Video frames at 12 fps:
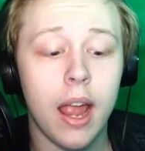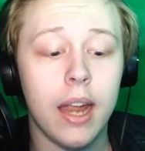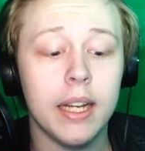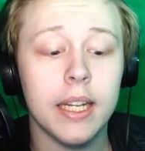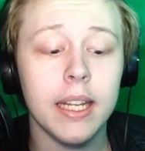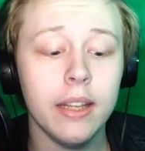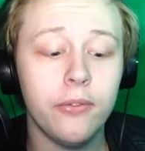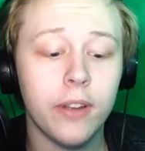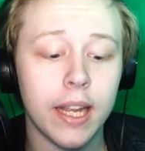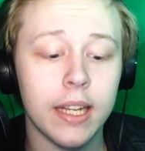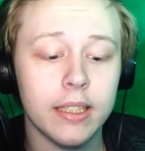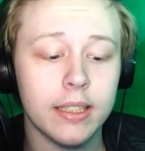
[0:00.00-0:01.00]
a
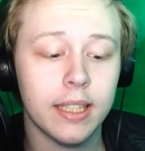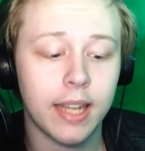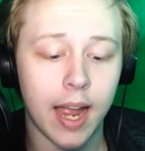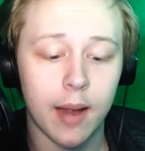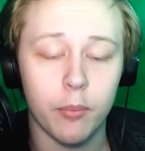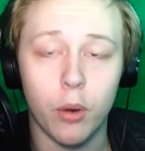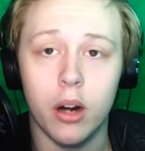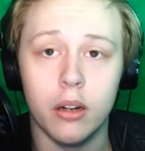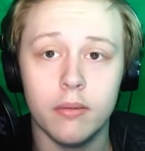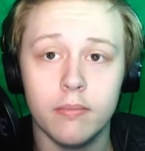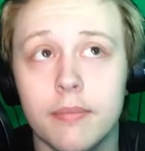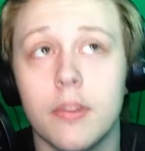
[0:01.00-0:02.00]
leaf hits the
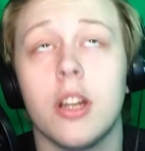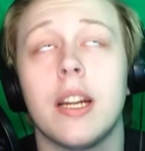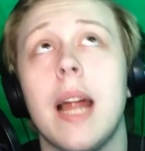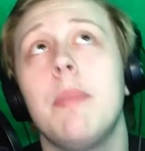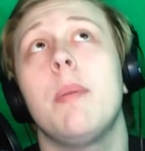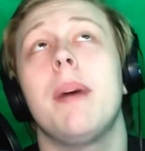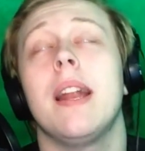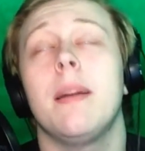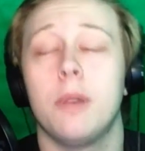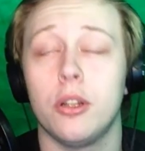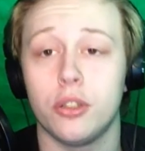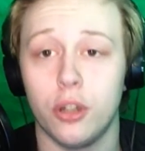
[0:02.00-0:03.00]
camera. Your
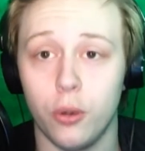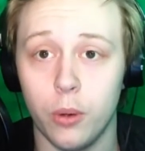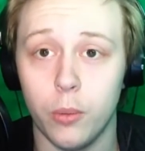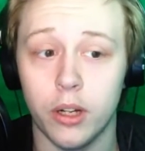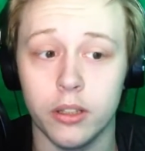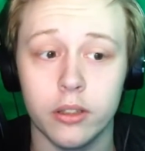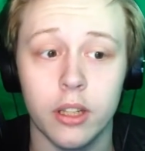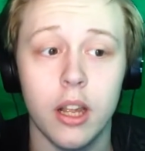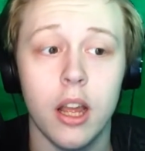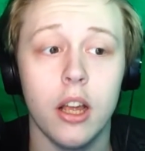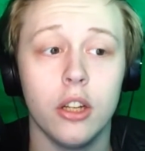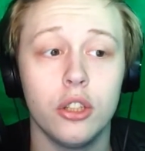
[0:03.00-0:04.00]
cameraman, I'm not sure who it was,
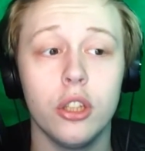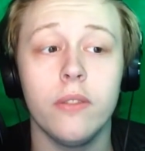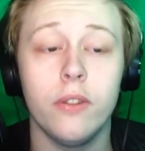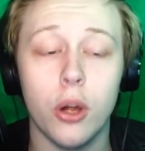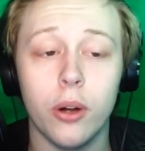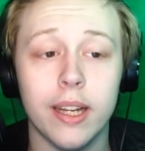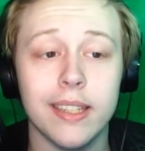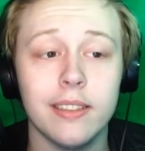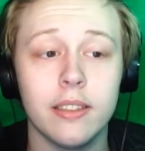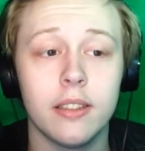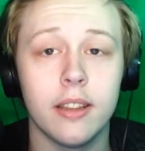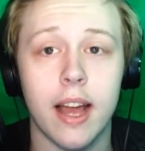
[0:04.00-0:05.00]
should have
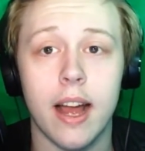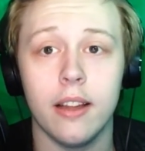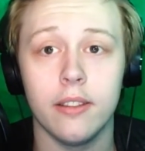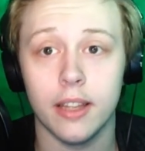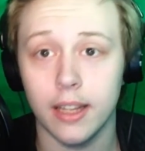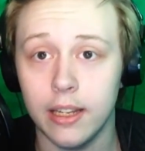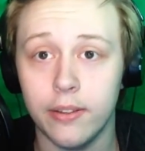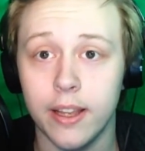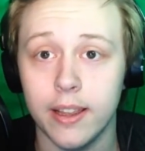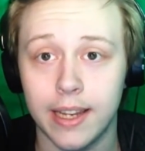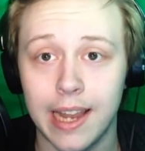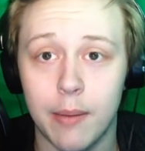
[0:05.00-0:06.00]
noticed that the leaf
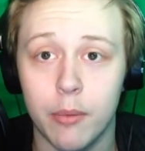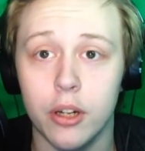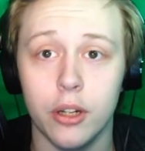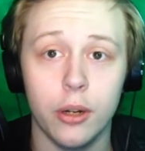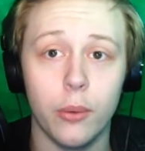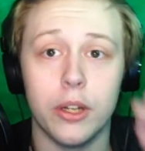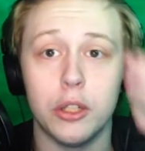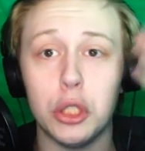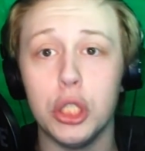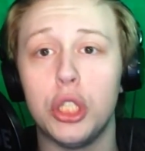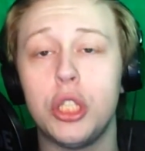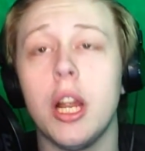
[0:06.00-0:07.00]
hit the camera, you know, it went
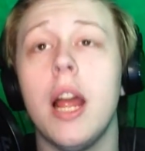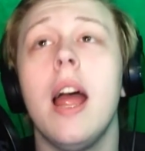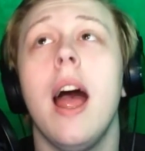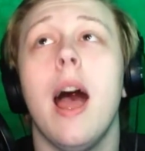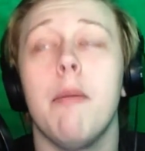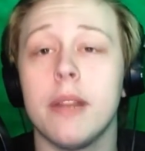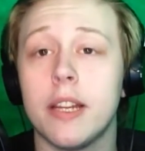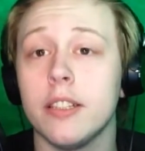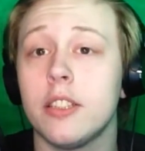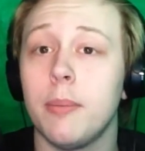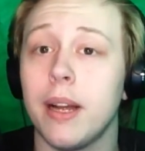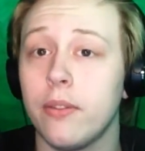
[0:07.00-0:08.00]
doosh, and
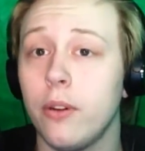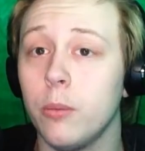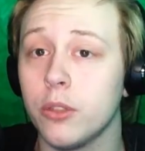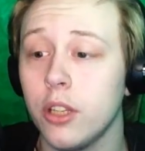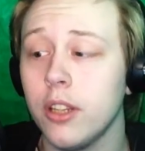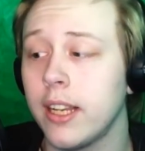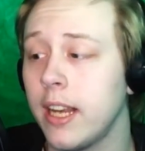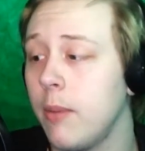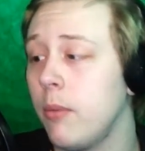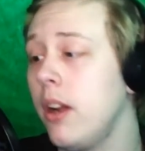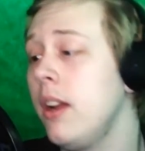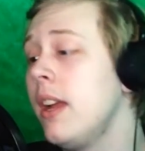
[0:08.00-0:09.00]
because the microphone was on the
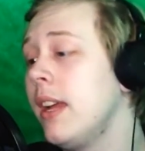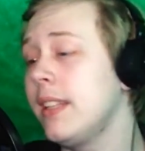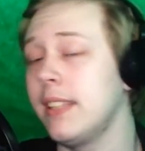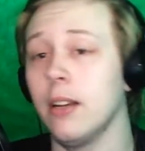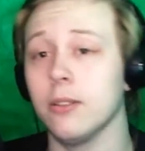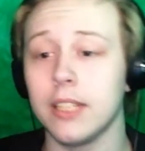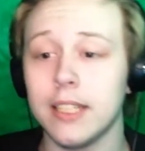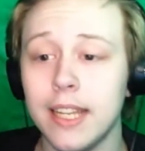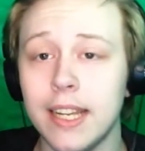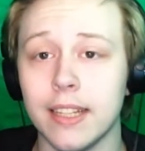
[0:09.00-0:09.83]
camera, it sounds like